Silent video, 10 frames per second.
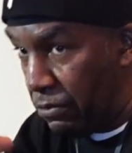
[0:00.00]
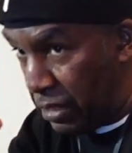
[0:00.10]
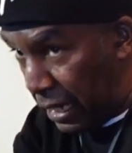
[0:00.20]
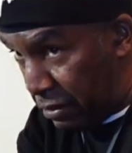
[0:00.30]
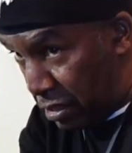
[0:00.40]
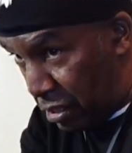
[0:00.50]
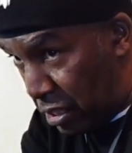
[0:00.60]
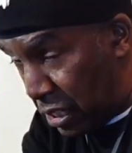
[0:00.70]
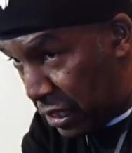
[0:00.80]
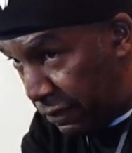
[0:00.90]
when I
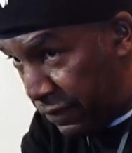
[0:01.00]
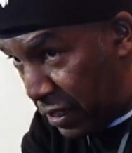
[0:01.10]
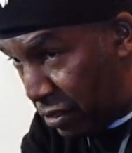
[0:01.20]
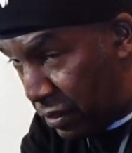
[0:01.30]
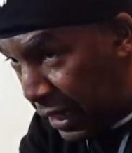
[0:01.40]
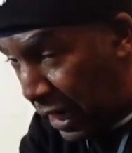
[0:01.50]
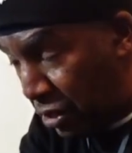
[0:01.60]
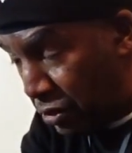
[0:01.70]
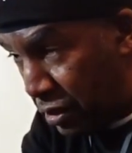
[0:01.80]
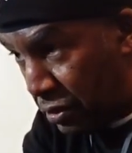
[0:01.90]
look at the video that I had
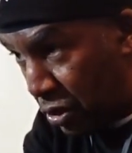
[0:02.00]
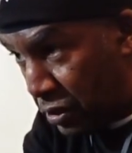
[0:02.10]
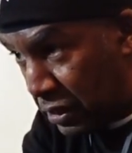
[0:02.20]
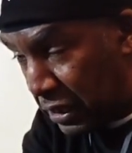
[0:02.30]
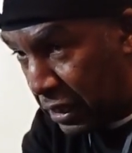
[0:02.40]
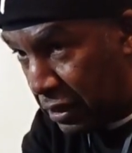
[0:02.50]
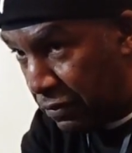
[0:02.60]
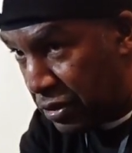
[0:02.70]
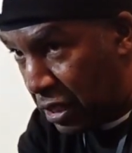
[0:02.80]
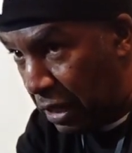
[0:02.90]
on the thing, there
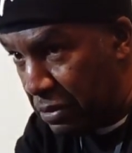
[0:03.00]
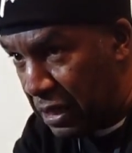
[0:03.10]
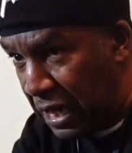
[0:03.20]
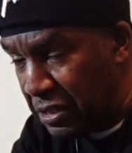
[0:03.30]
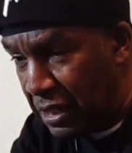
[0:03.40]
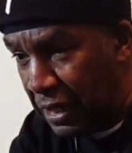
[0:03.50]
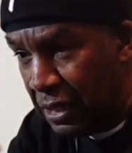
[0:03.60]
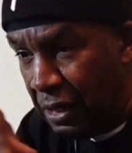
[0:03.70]
was a couple of guys that like,